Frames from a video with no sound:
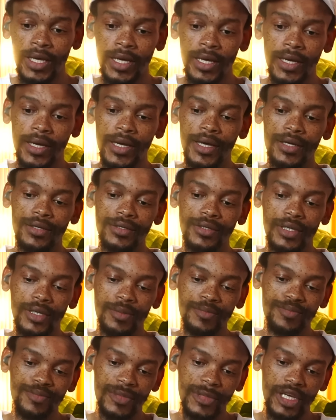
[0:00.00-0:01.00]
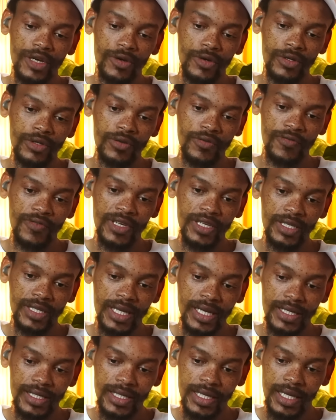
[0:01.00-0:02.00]
And they're going to feel
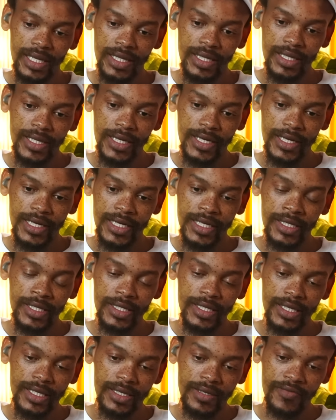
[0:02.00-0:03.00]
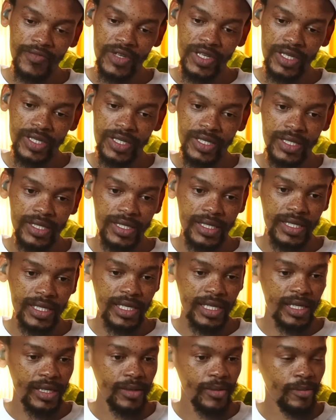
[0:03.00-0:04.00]
that. And the insignificance
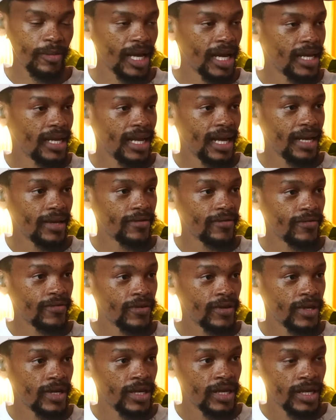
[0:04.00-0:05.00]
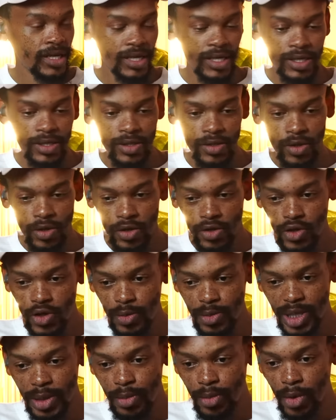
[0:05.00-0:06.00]
in my life is going to
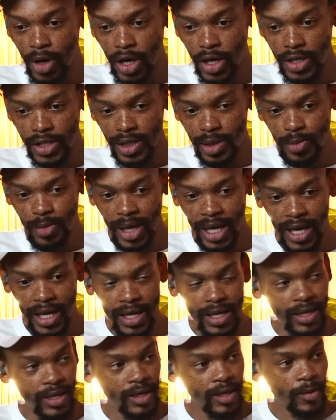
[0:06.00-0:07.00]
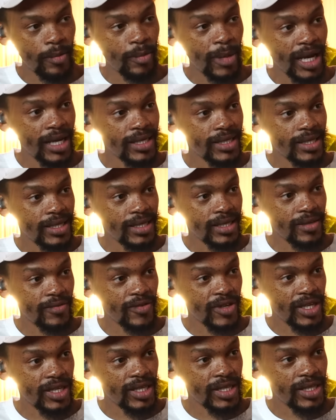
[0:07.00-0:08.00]
be marked by my
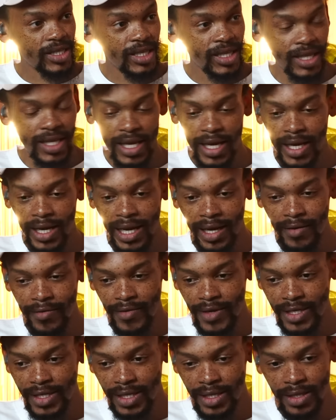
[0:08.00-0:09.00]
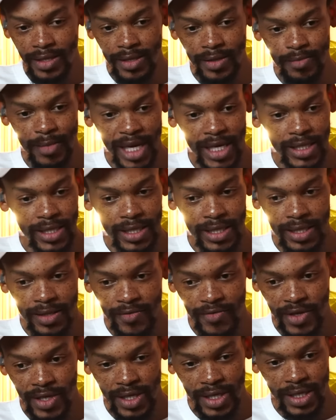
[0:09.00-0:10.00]
significance in their life, as in my
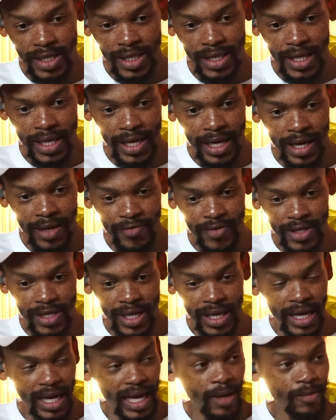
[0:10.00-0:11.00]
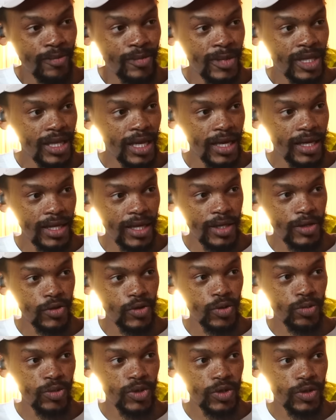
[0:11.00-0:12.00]
significance in their life is like I'm like their
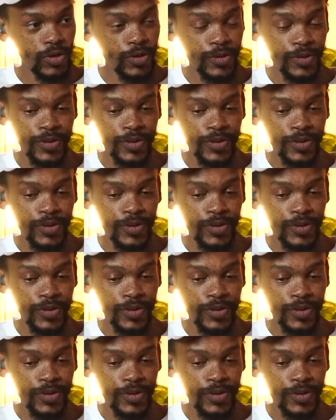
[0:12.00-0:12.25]
tombstone